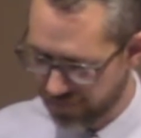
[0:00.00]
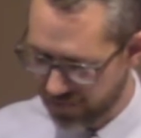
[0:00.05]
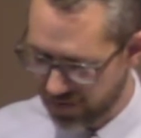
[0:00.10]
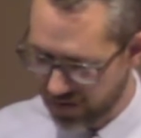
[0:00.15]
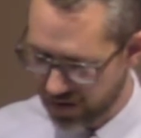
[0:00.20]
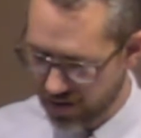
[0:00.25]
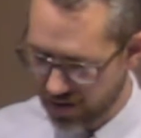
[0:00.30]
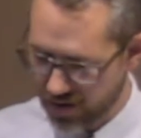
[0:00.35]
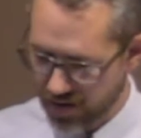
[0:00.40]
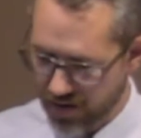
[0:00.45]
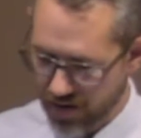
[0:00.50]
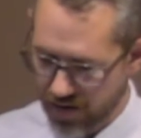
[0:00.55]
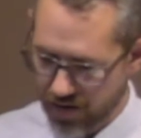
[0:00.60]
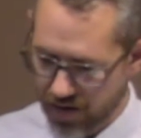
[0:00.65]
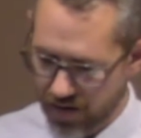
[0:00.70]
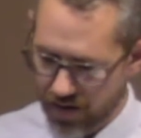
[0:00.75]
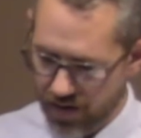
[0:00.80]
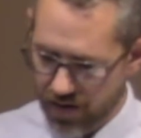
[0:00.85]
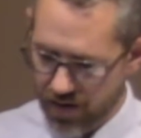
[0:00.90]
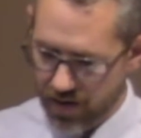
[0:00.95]

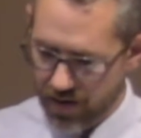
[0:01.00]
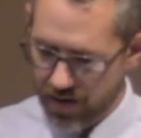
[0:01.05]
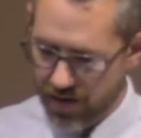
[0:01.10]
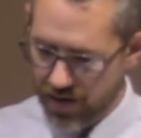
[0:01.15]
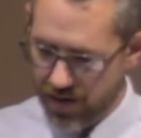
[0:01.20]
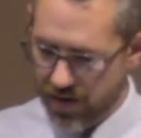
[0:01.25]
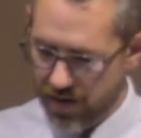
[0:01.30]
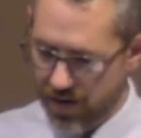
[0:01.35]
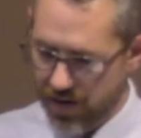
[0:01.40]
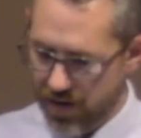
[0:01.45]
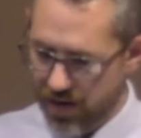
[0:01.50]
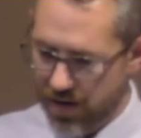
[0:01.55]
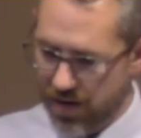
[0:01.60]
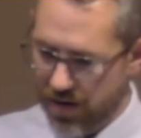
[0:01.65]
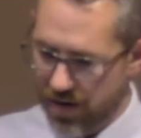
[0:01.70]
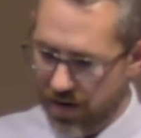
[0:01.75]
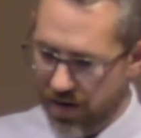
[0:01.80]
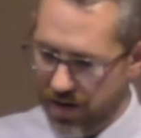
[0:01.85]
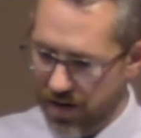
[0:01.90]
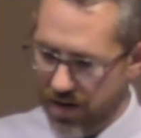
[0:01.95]

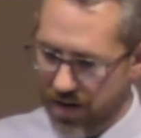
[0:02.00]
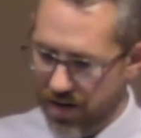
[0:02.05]
Nothing is said.